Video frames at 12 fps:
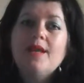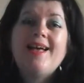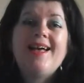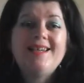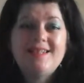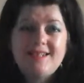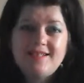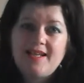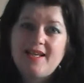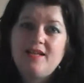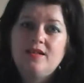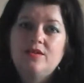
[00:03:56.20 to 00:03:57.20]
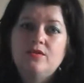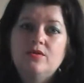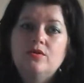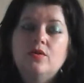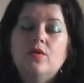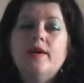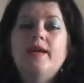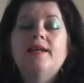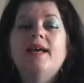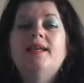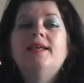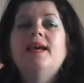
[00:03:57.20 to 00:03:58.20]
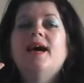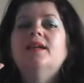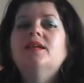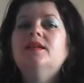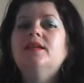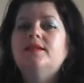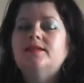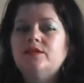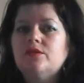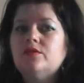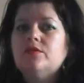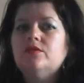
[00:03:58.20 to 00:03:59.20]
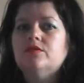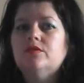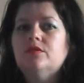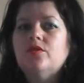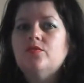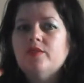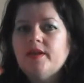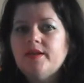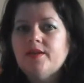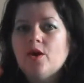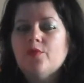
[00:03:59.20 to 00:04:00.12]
editing or in any analytical arena